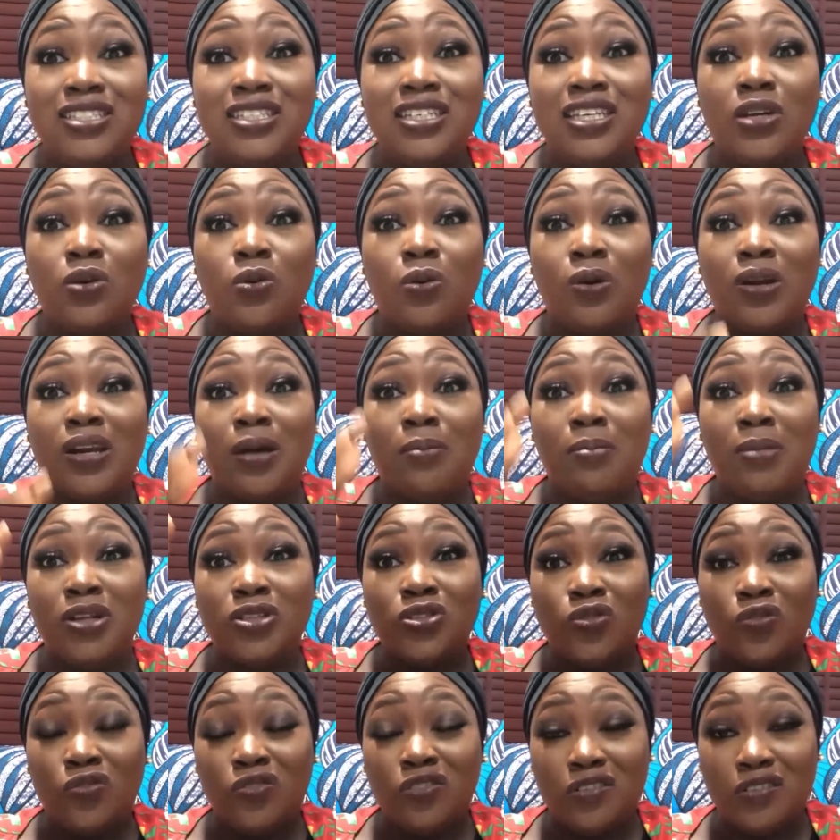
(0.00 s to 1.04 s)
The equal
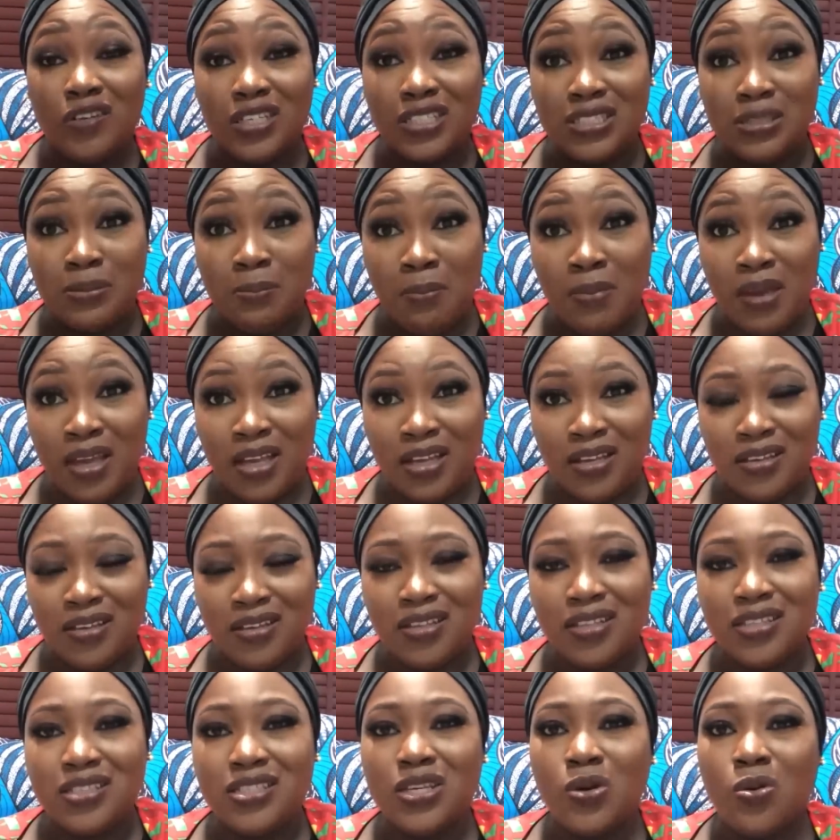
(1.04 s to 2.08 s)
amount of crazy men
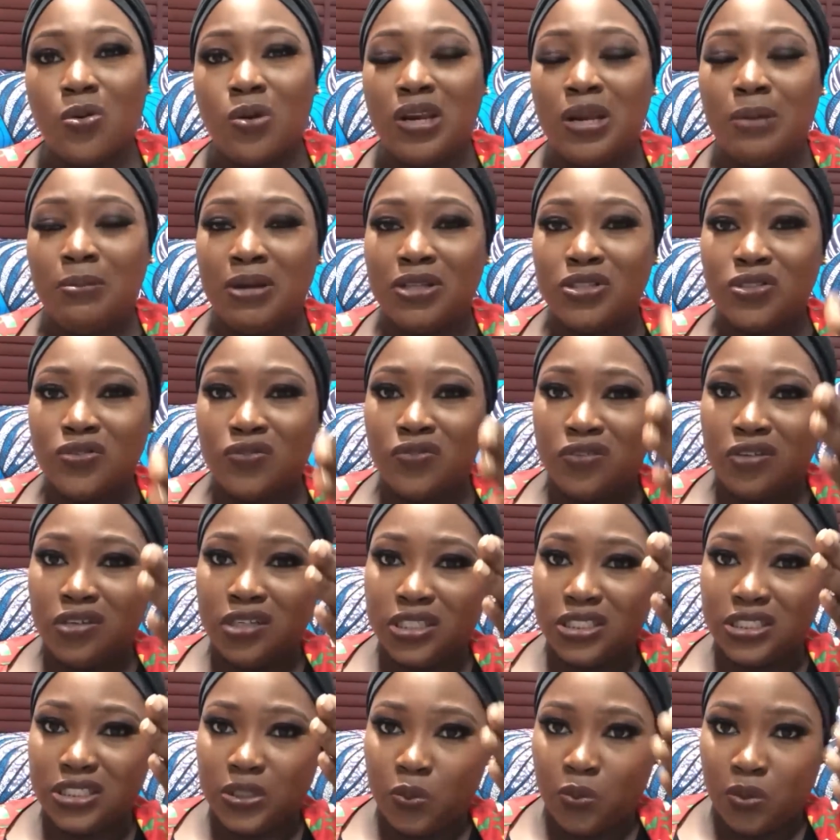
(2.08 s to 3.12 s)
is the equal amount of
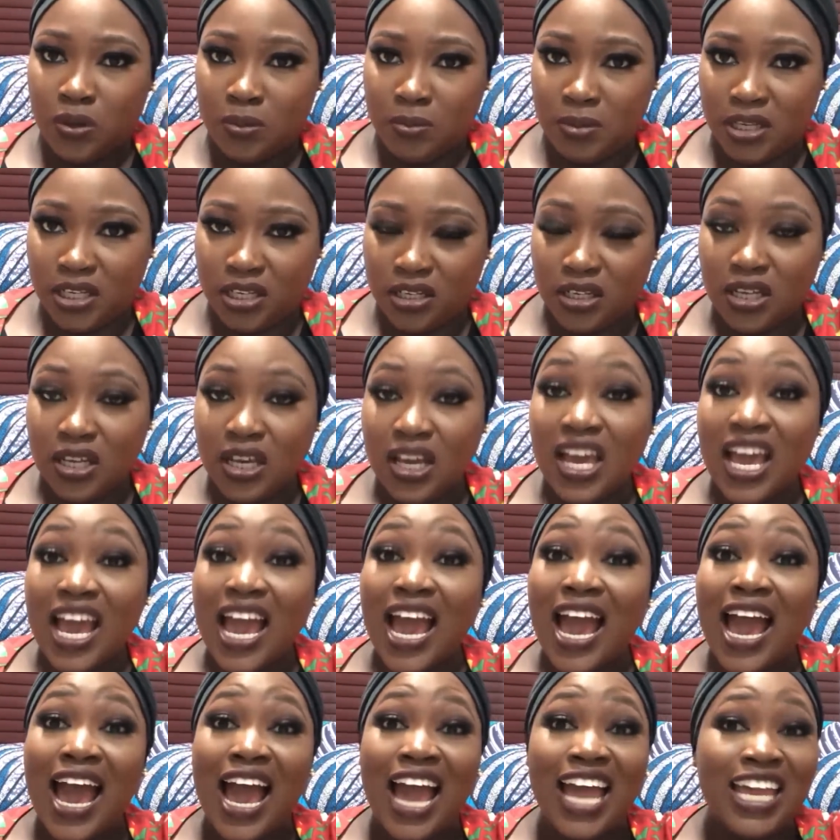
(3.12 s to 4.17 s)
crazy women.
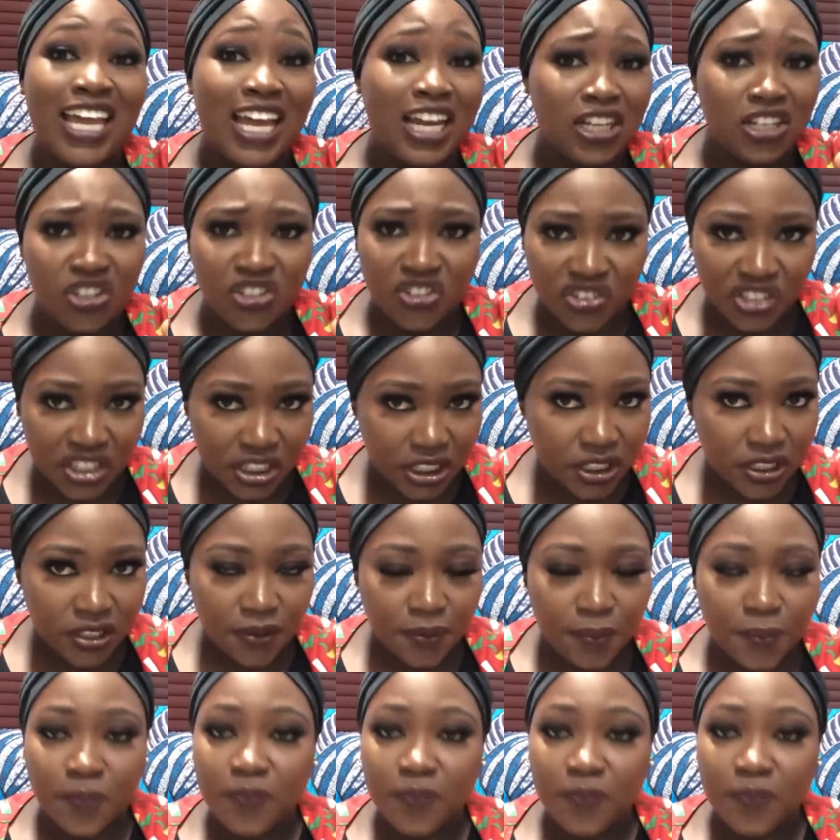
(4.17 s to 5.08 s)
I agree.